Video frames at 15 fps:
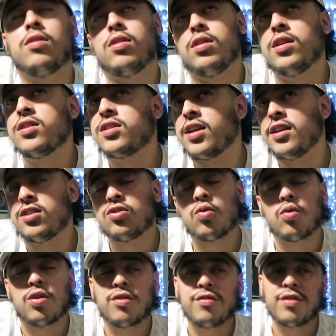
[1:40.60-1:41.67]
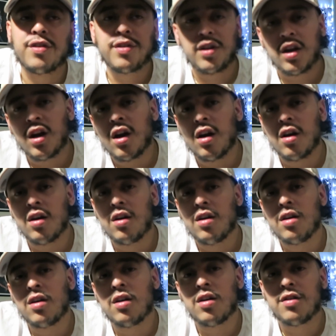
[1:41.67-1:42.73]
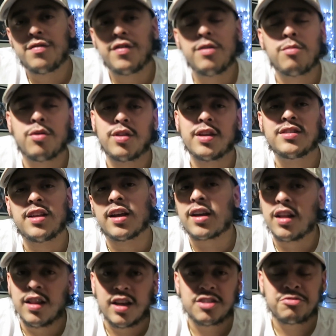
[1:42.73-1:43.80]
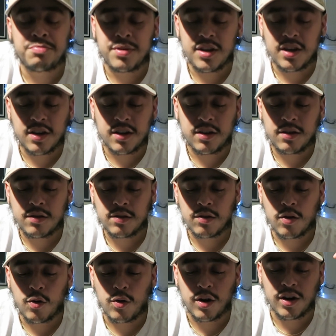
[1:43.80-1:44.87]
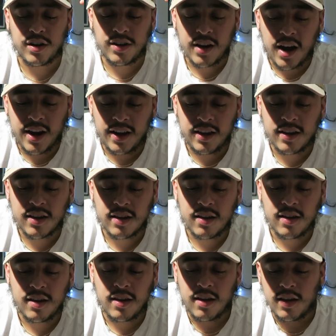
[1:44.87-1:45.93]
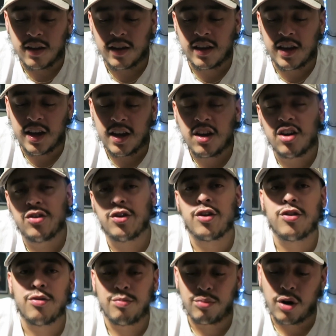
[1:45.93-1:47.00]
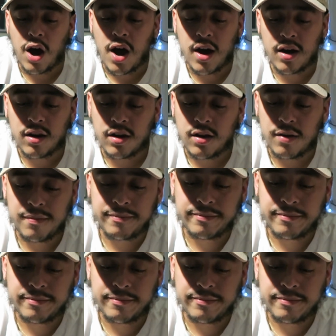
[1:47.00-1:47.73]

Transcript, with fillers: let's say, sort of a, a, a, female that's like a lesbian or a dyke get another broad.